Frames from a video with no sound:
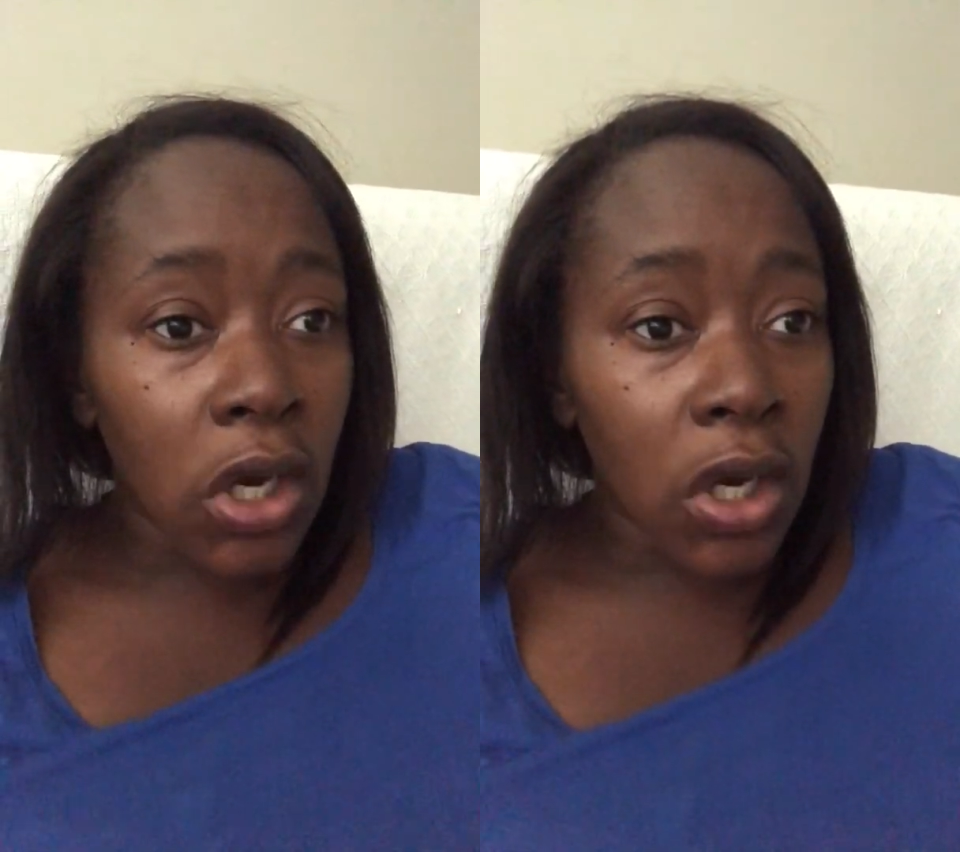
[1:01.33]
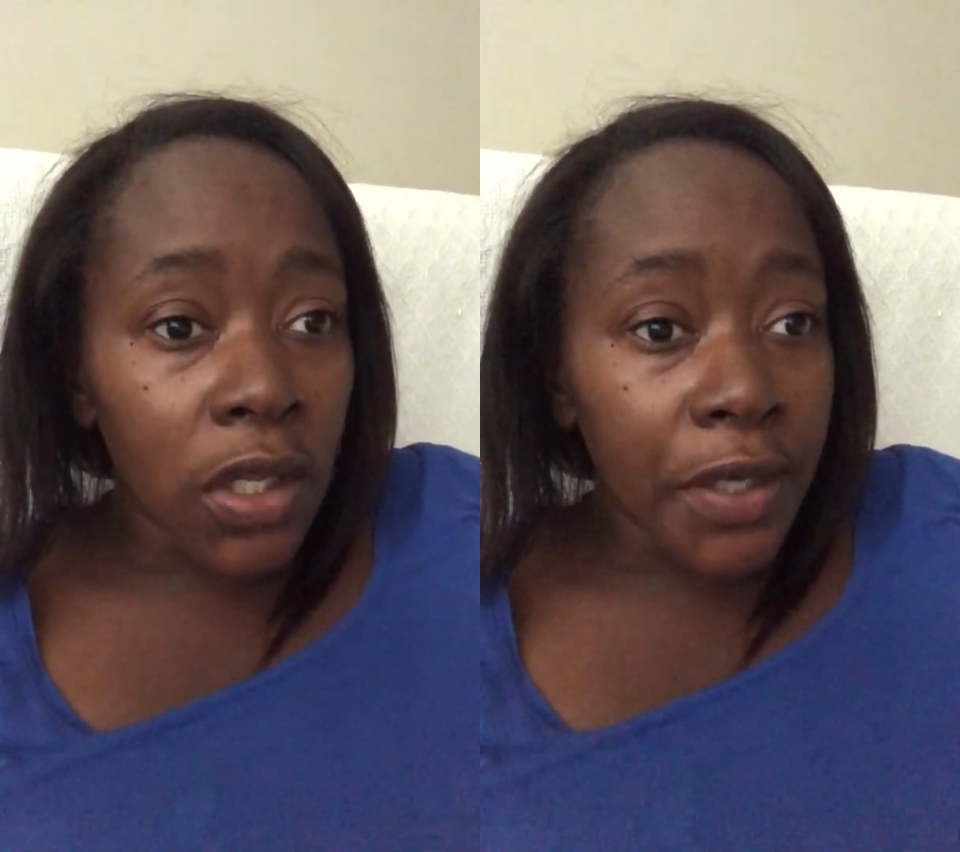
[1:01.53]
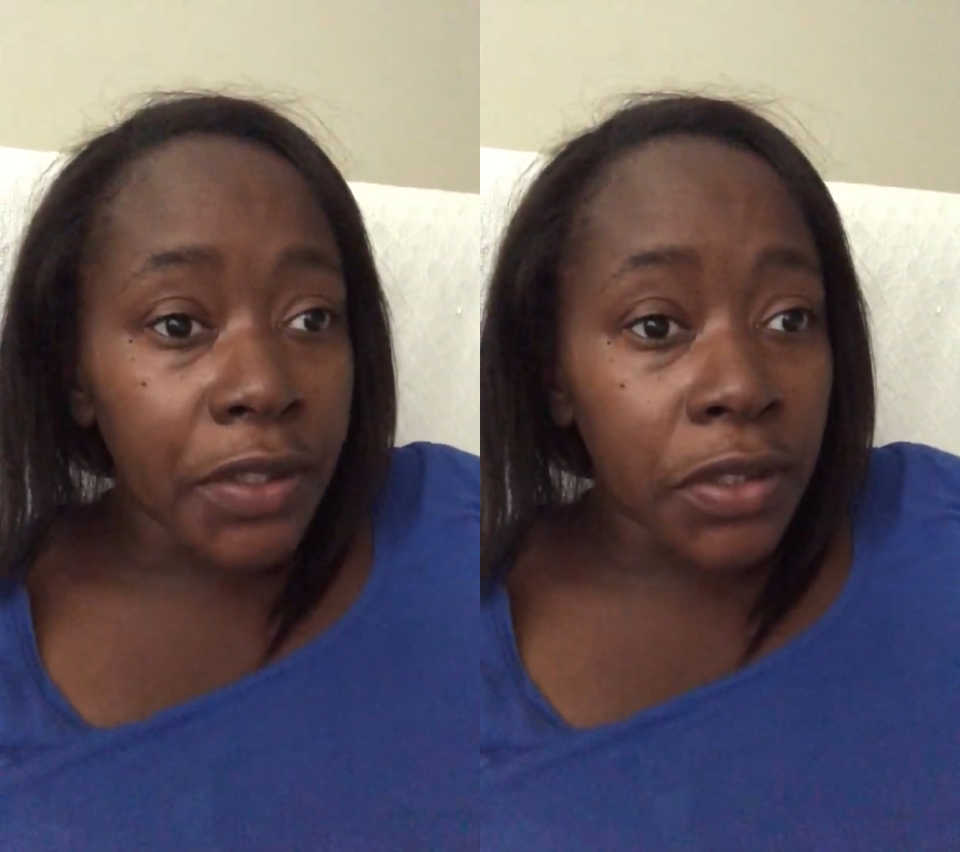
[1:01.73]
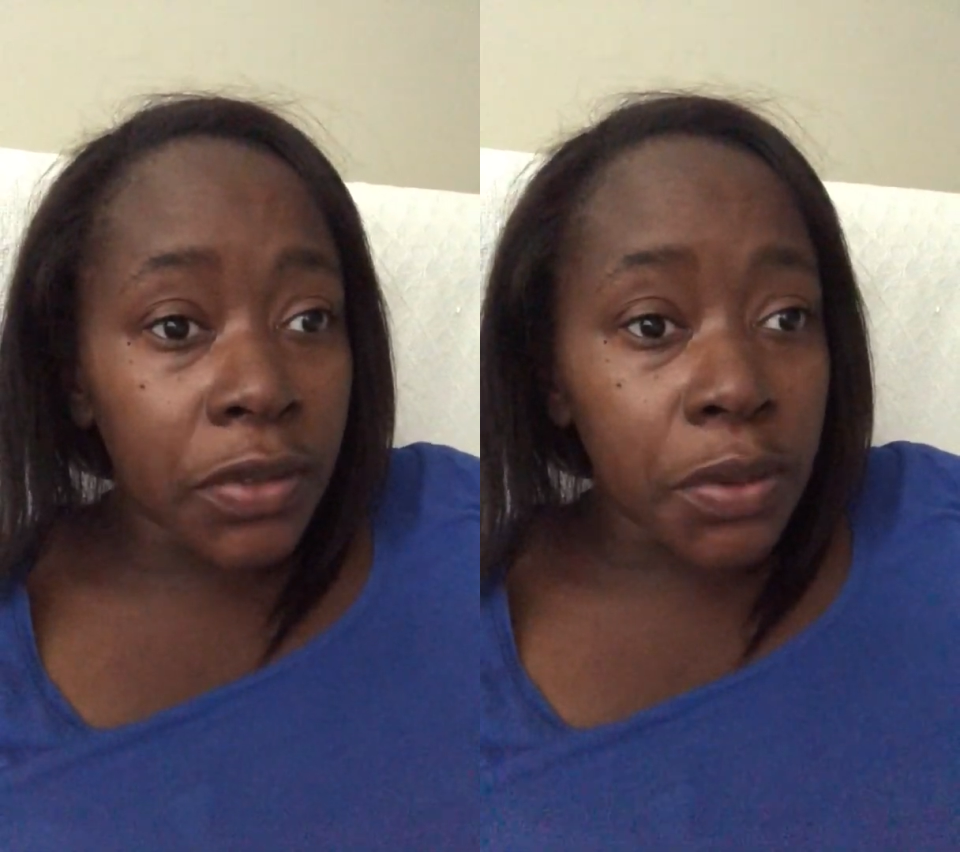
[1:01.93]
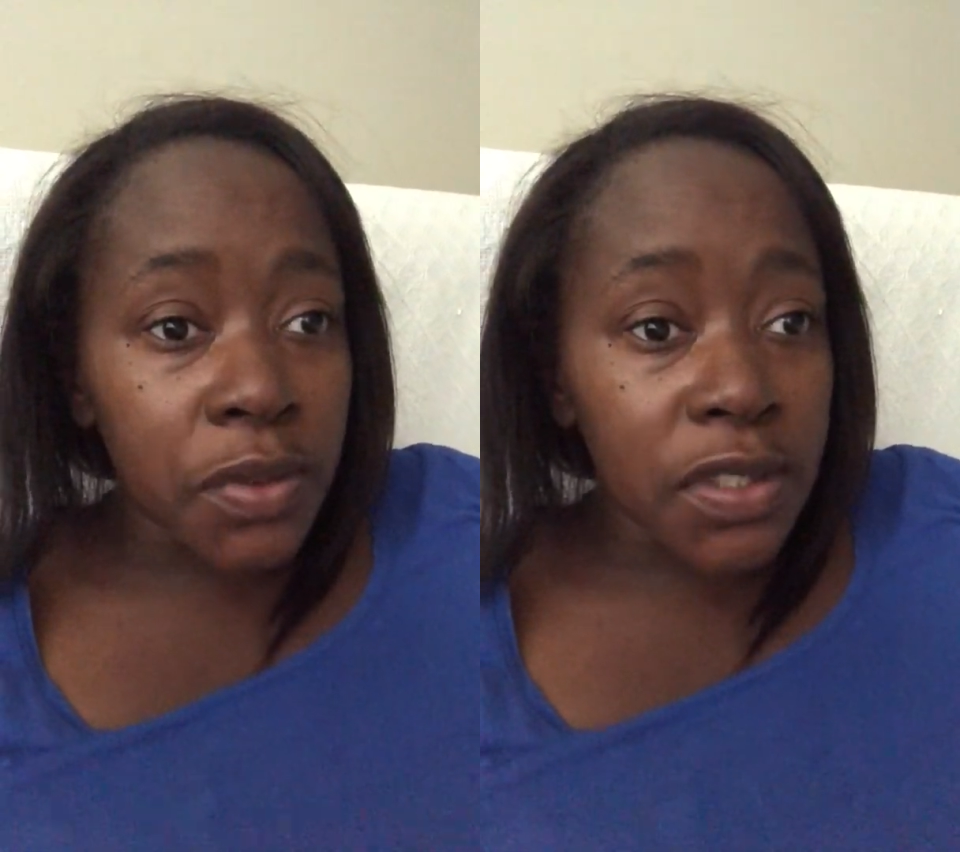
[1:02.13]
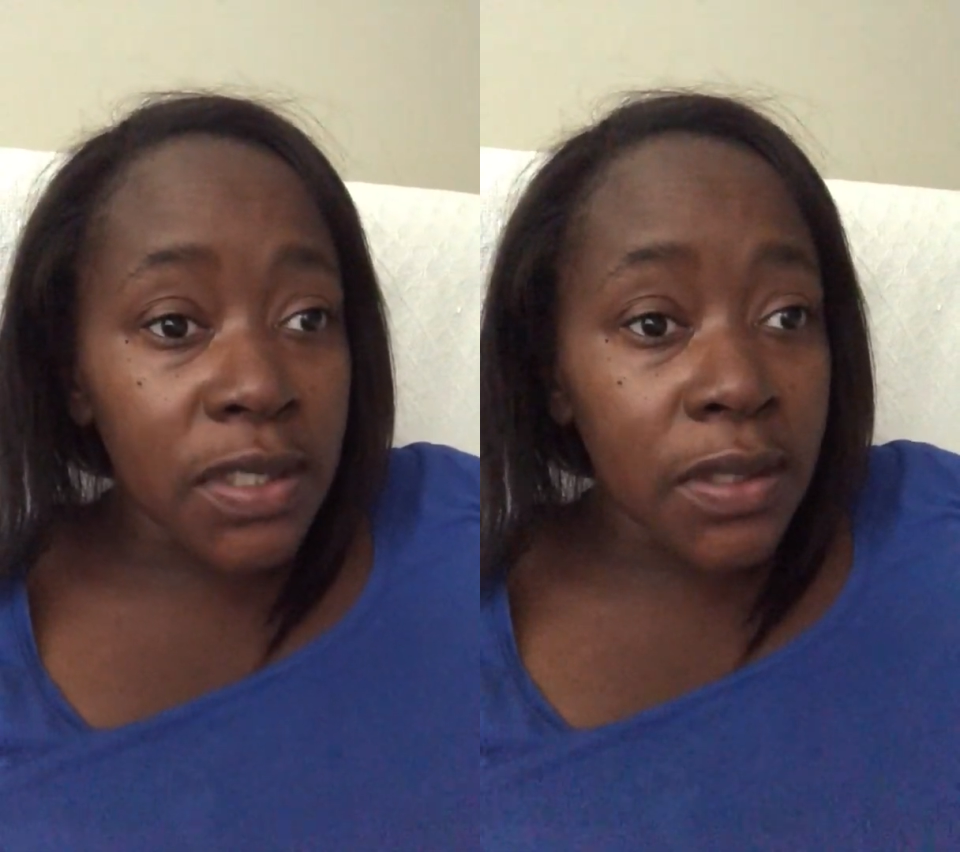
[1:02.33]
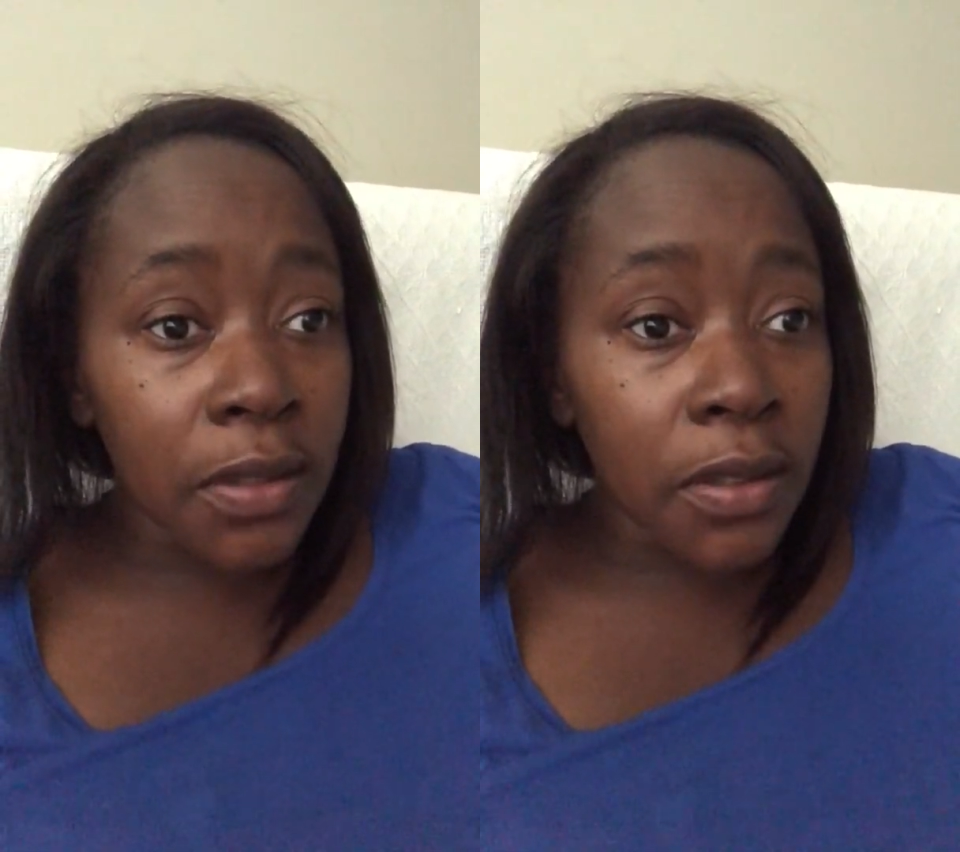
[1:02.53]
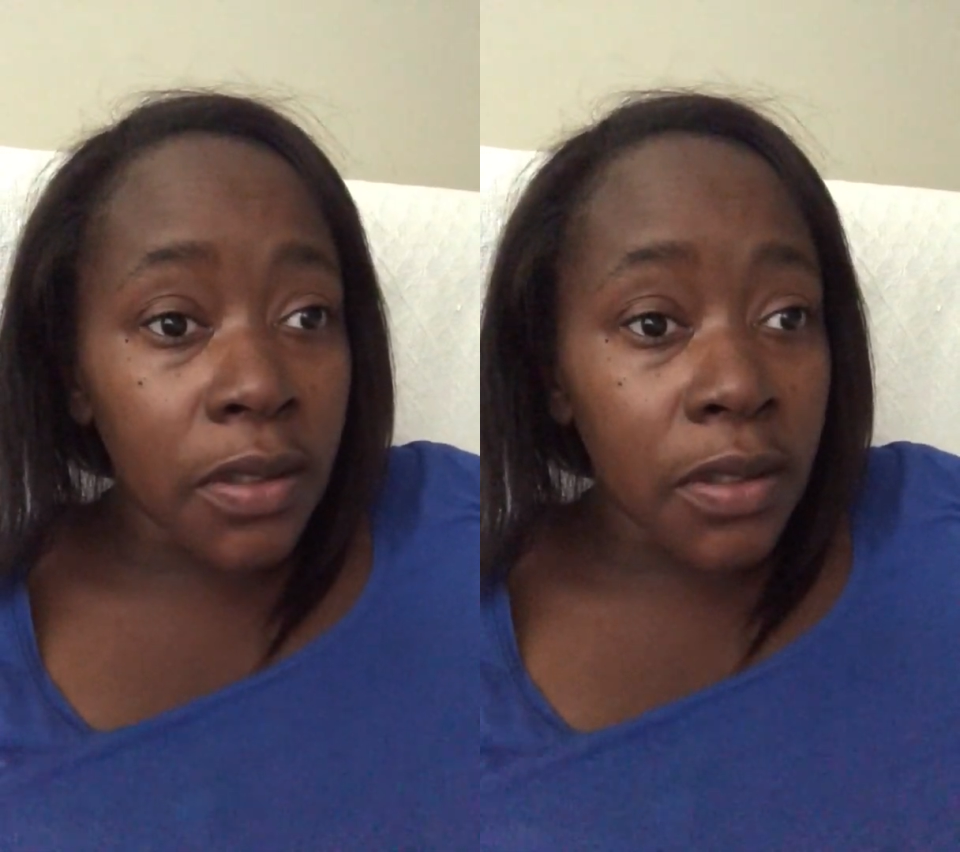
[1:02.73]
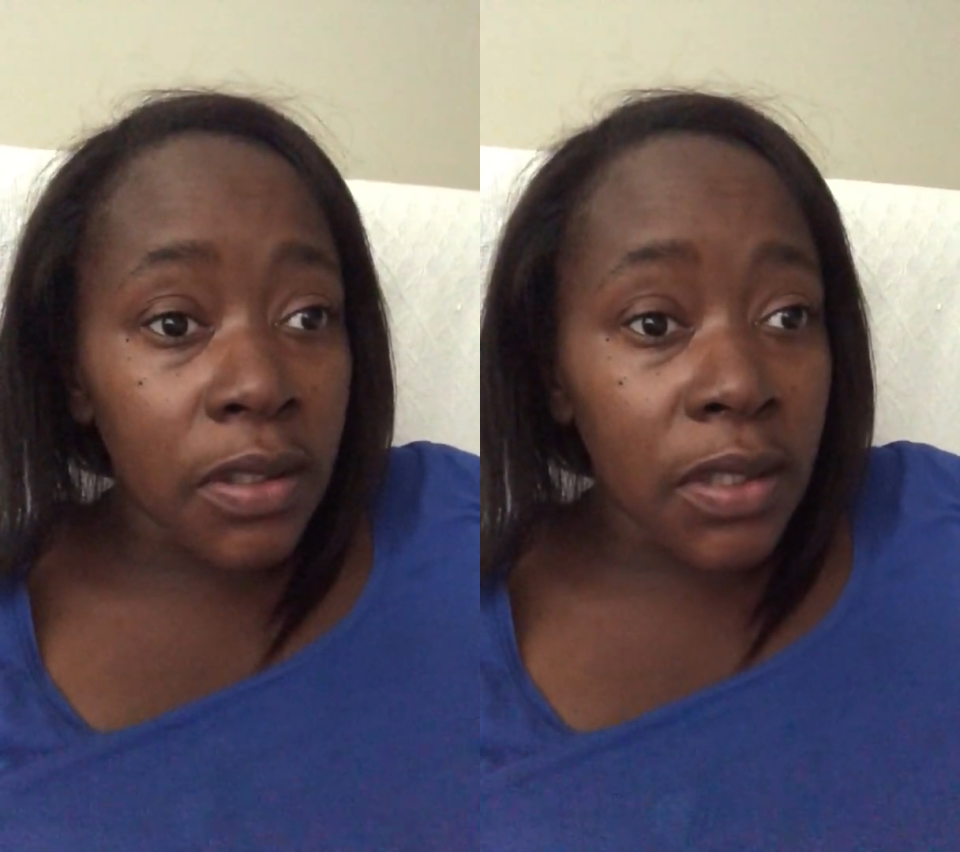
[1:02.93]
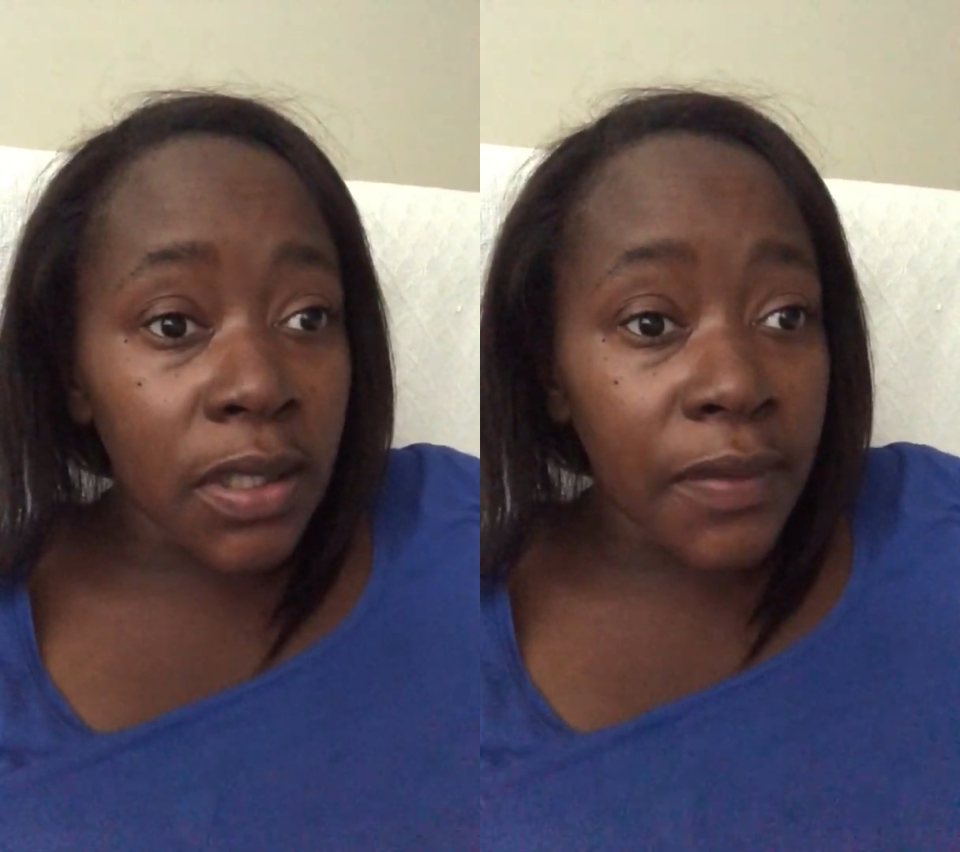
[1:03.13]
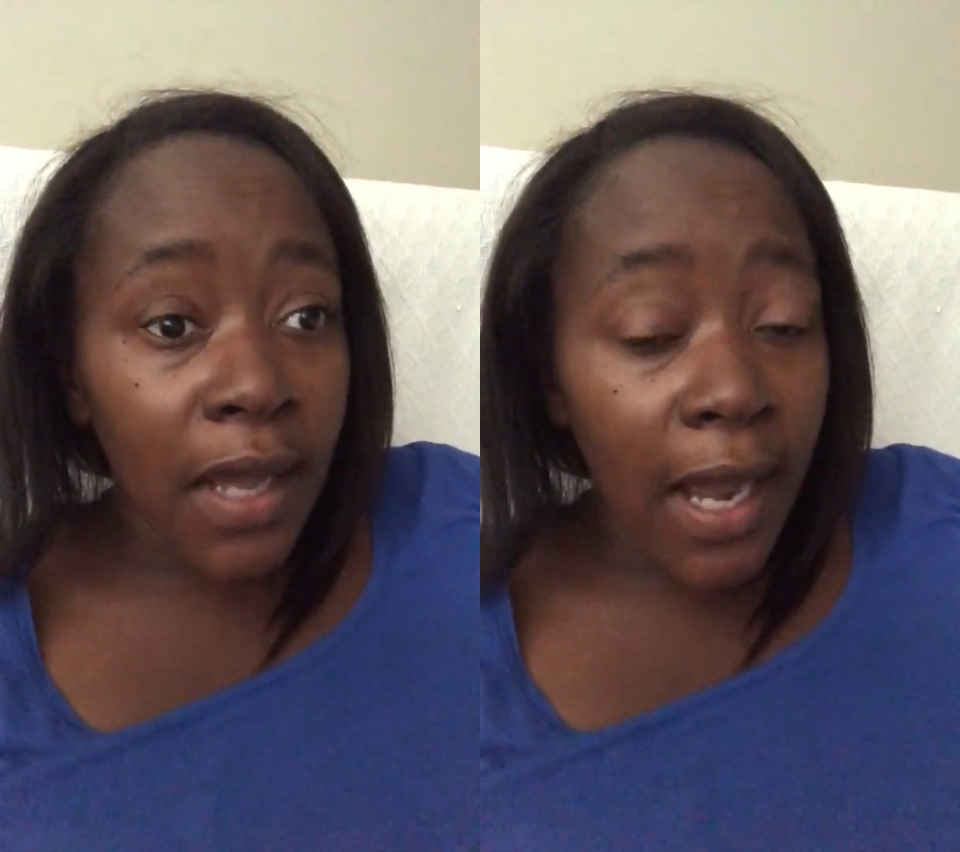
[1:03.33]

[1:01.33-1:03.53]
All I know it was in the in the